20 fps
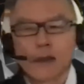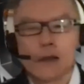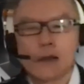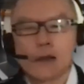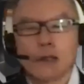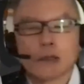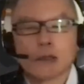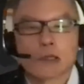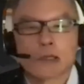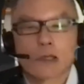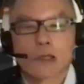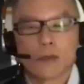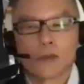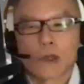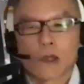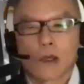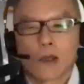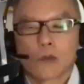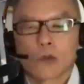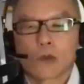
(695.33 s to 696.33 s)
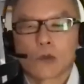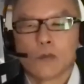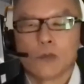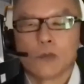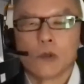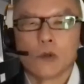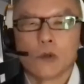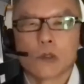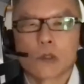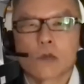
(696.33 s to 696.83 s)
And at the same time can
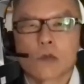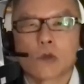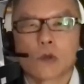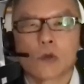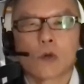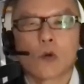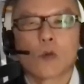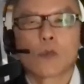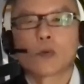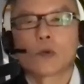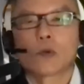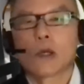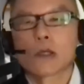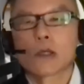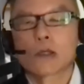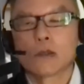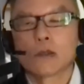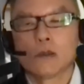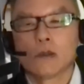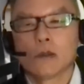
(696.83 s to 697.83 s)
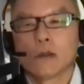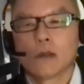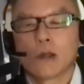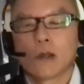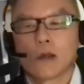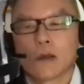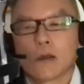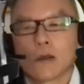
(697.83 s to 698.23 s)
be used during operational